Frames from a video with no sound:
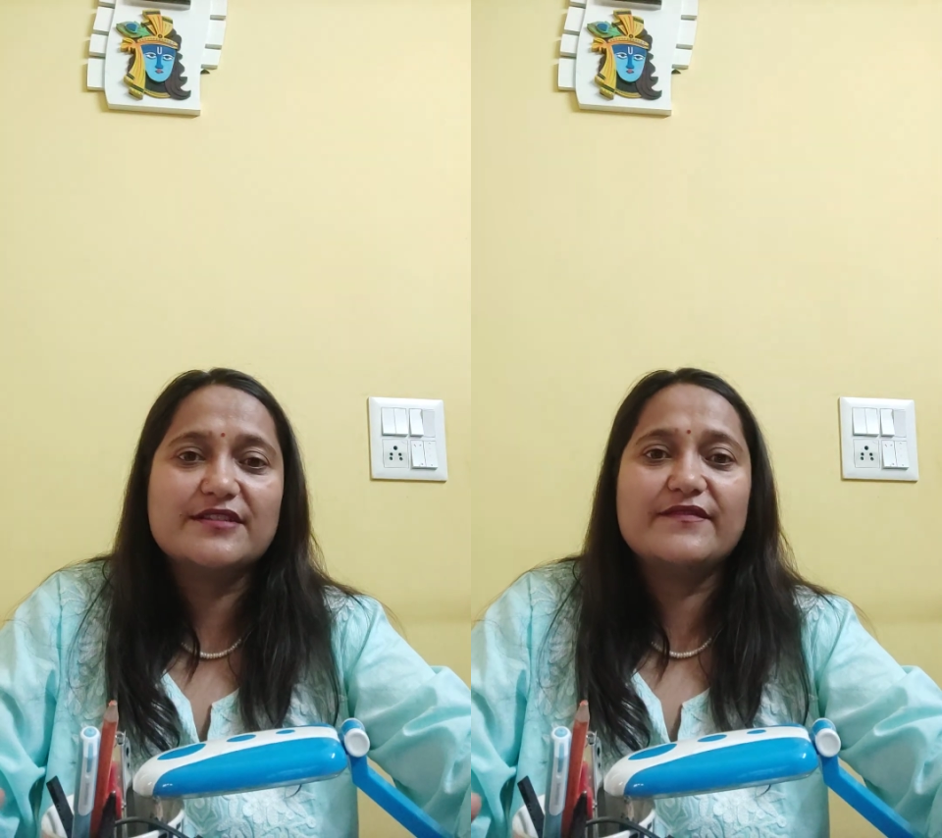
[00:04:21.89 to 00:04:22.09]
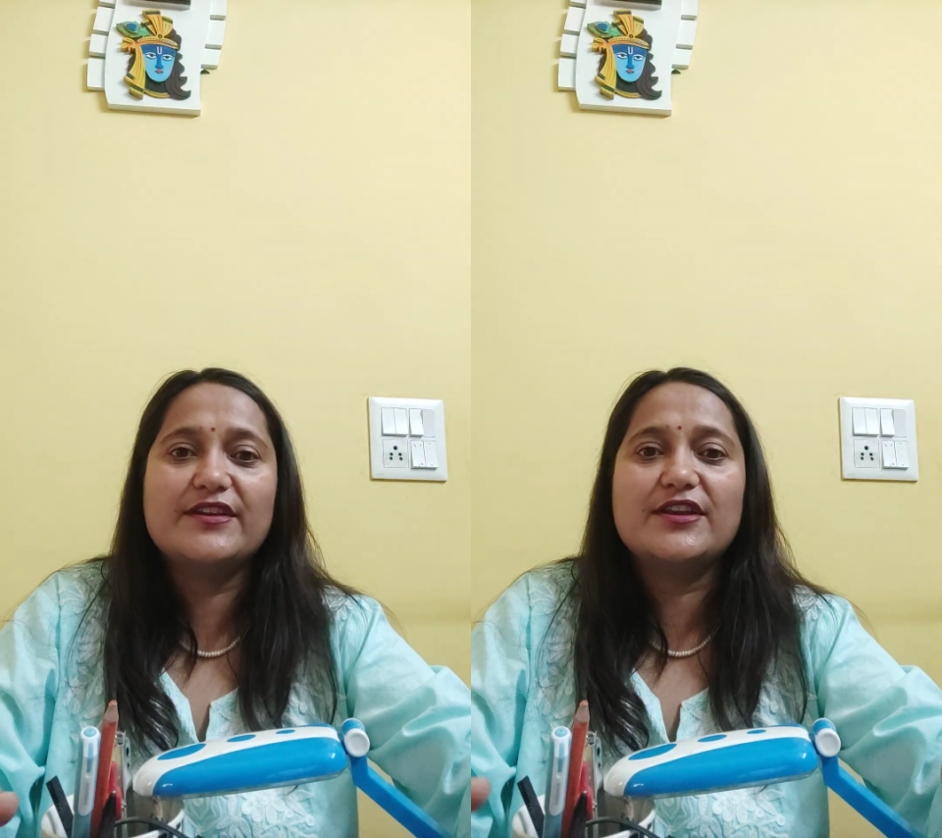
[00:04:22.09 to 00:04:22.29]

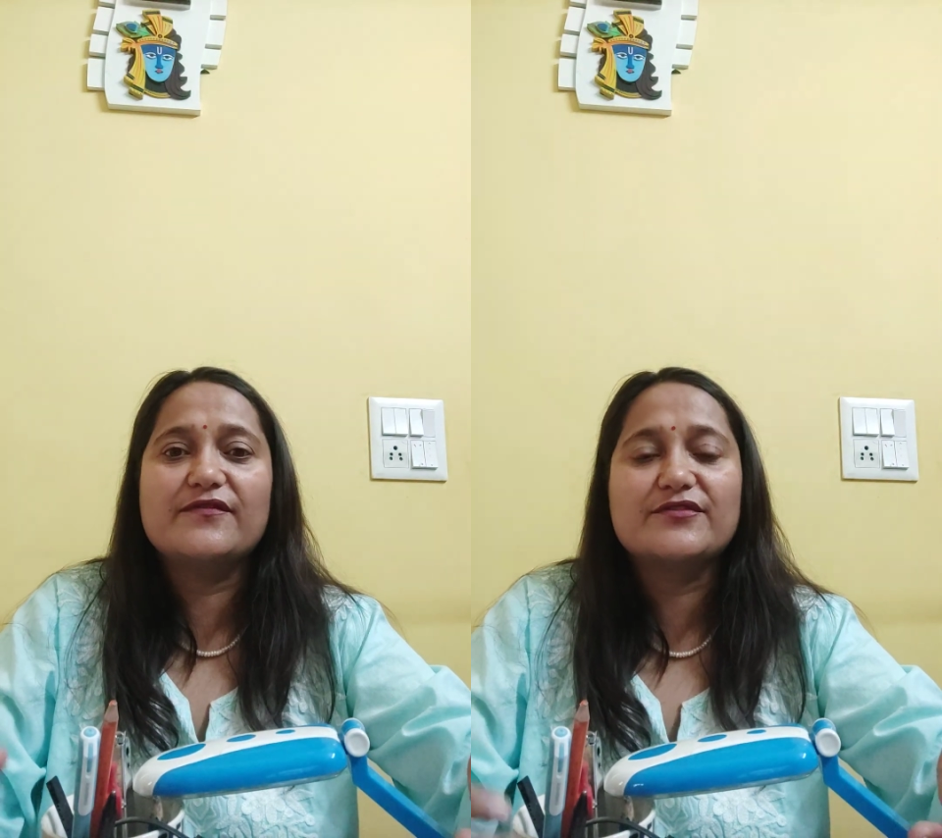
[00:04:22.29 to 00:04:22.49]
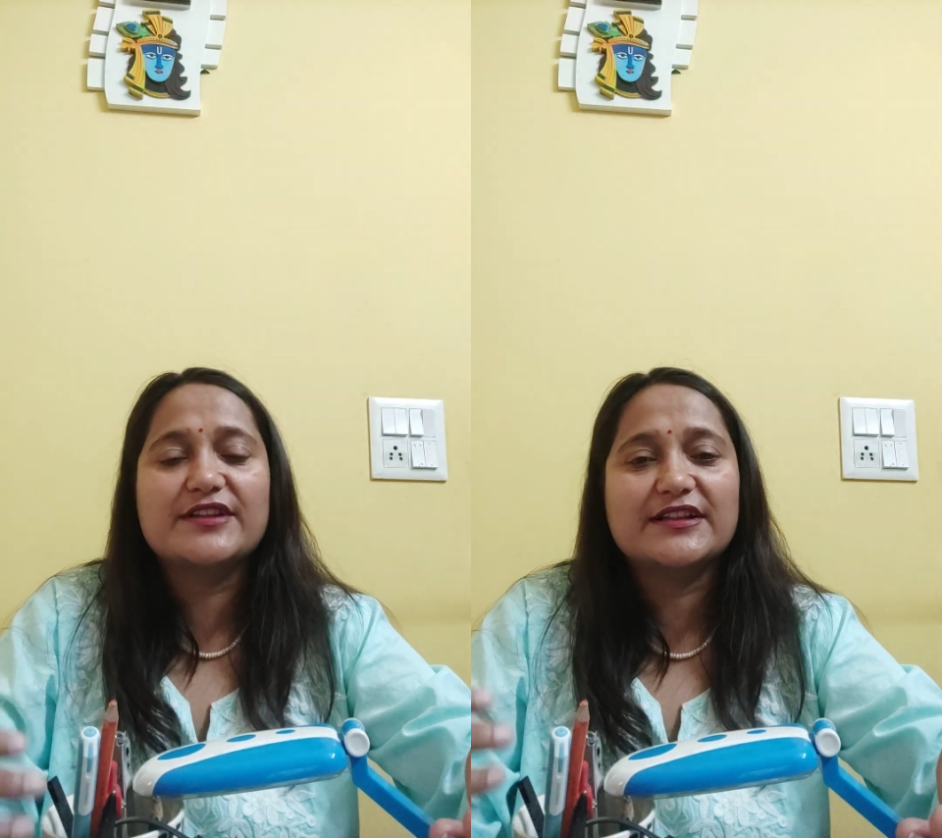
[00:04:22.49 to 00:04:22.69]

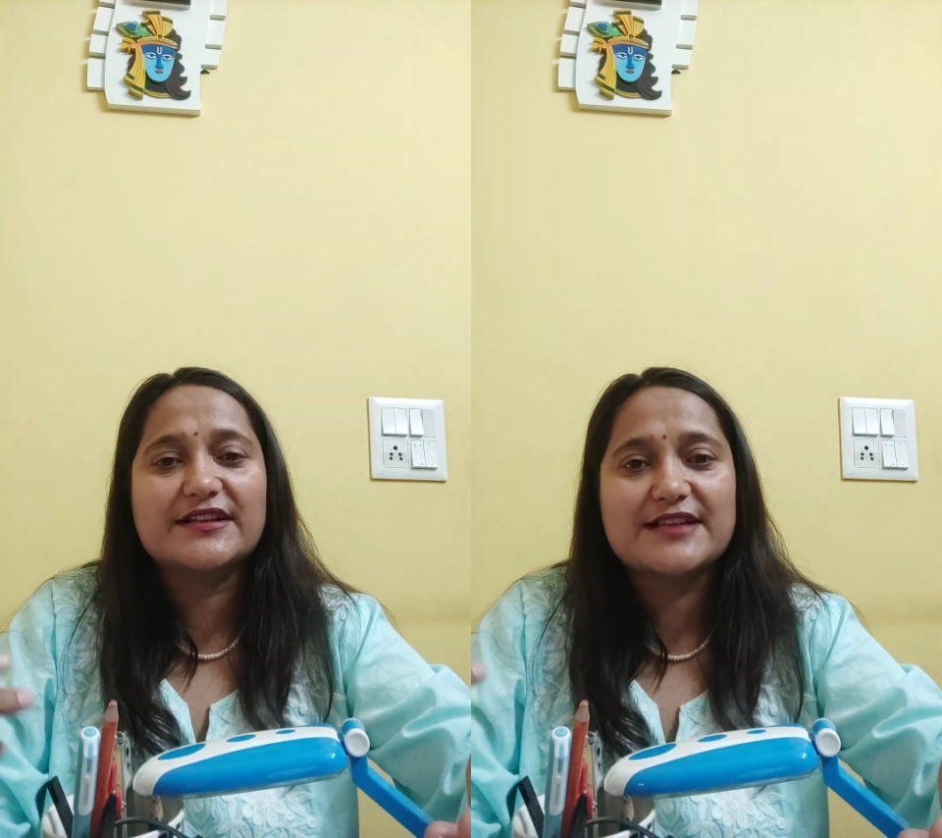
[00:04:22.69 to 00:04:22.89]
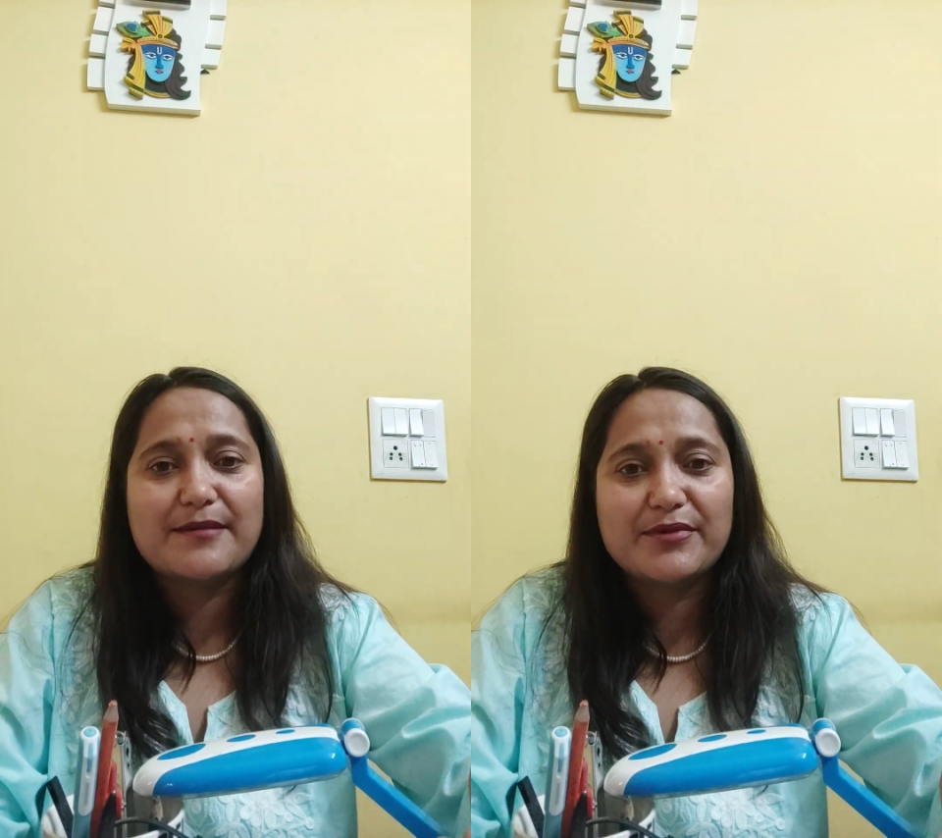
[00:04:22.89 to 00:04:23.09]
if you take the
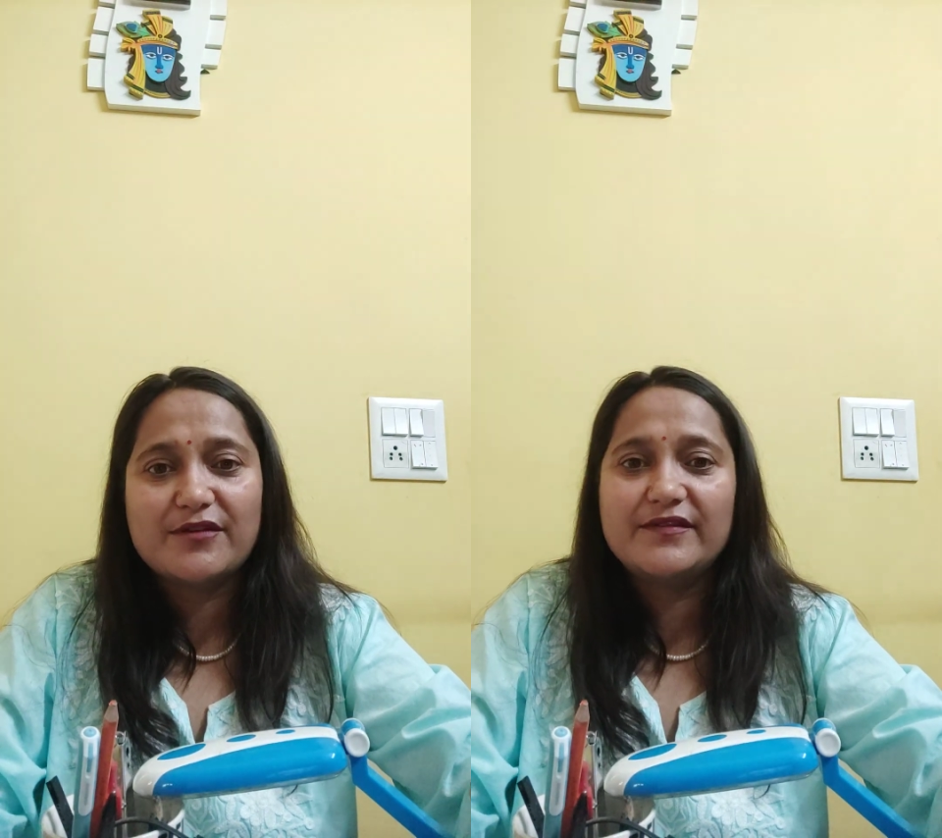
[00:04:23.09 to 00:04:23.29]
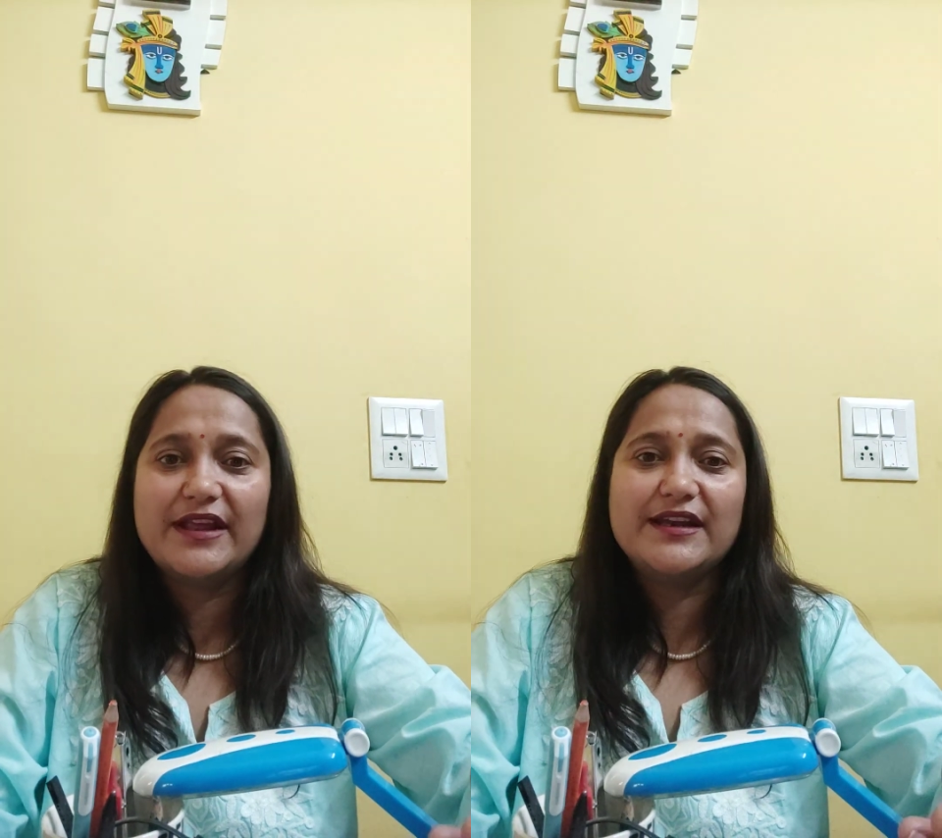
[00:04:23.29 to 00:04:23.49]
example
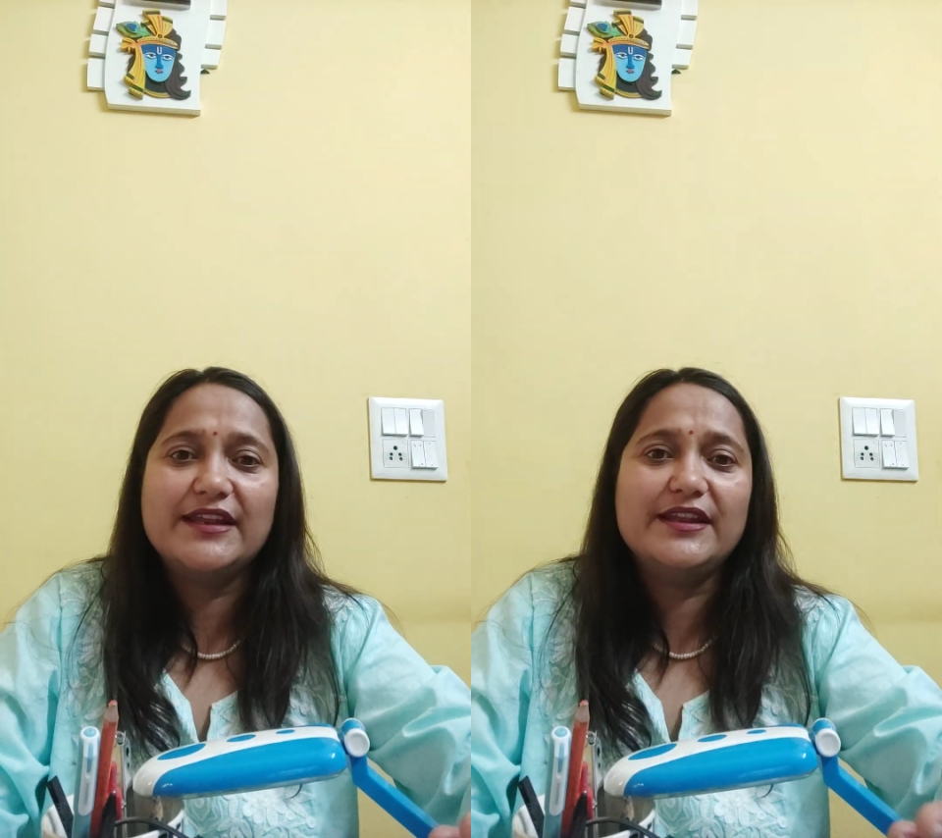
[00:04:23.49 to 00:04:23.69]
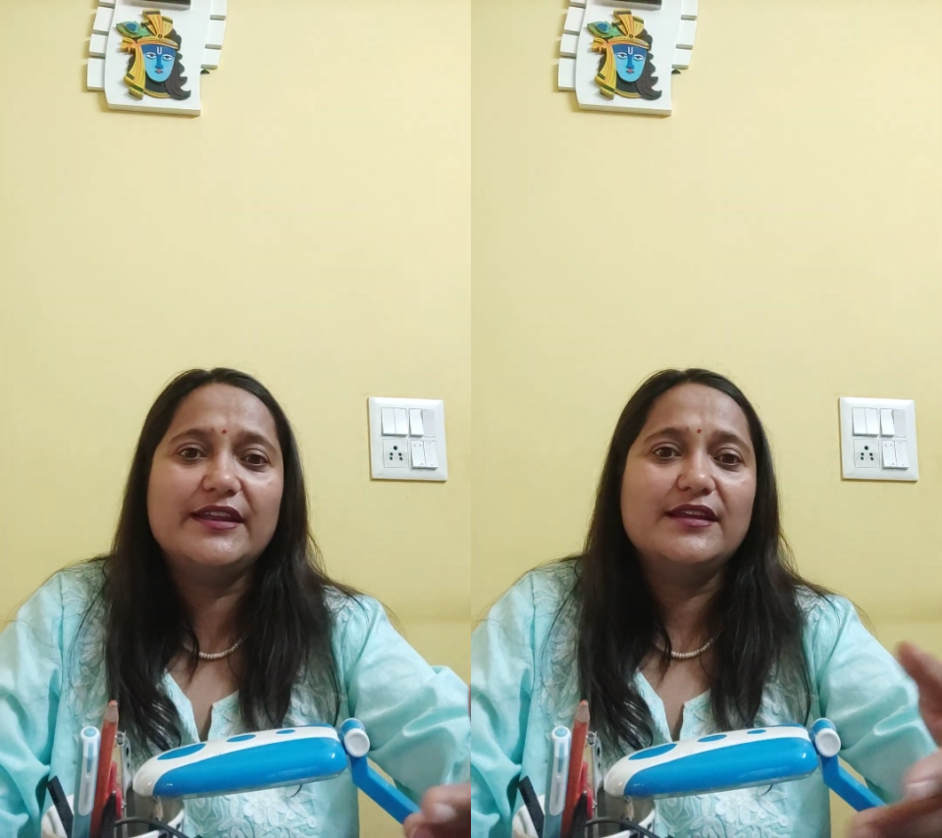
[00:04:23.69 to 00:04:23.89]
of
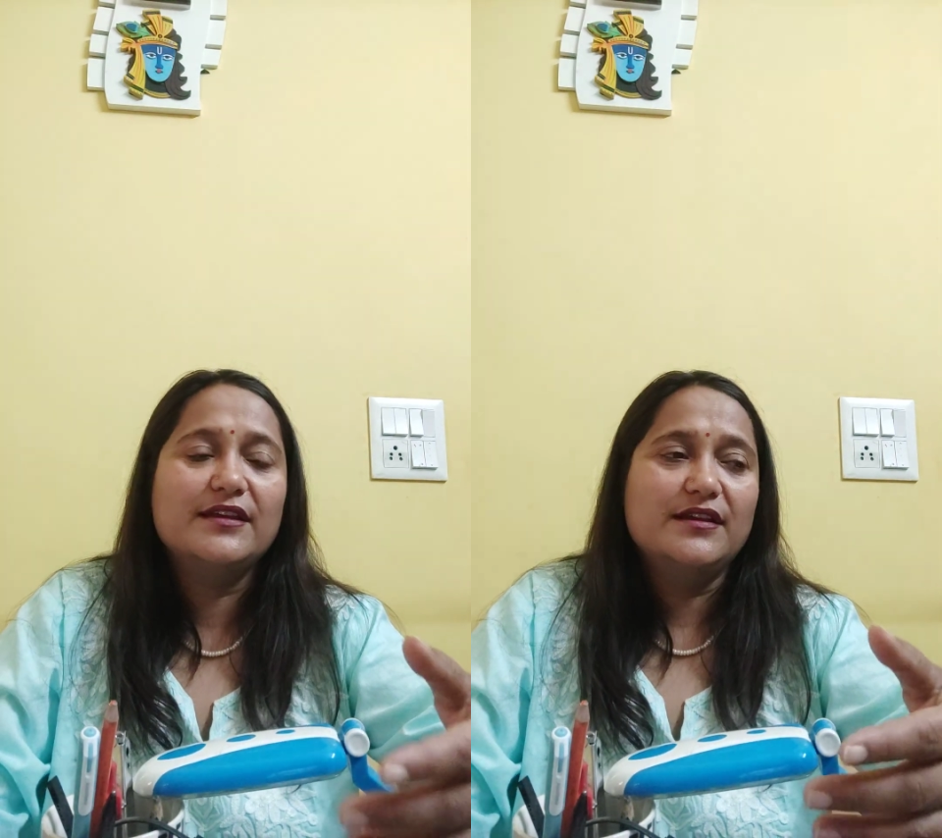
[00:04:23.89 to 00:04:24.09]
Delhi